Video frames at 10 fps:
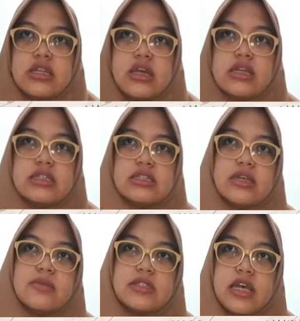At the
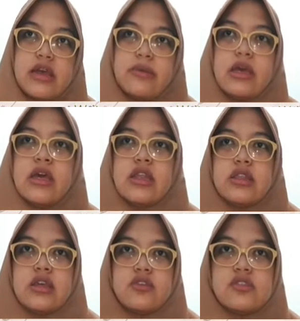same time,
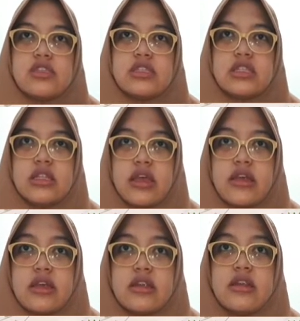they use
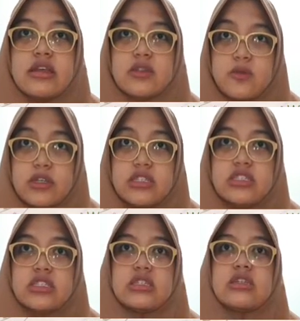their
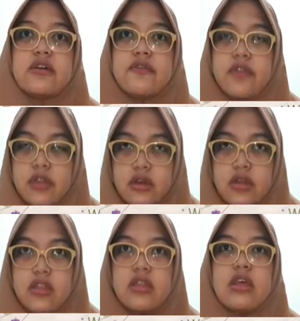expression of
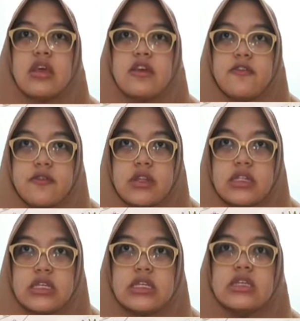thought,
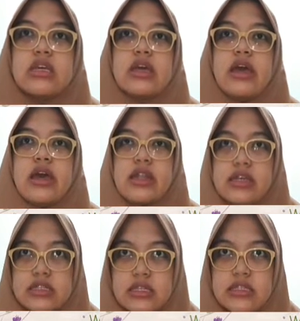feeling, and
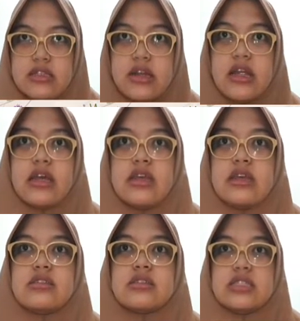etc.
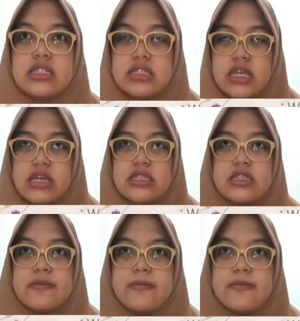in written text.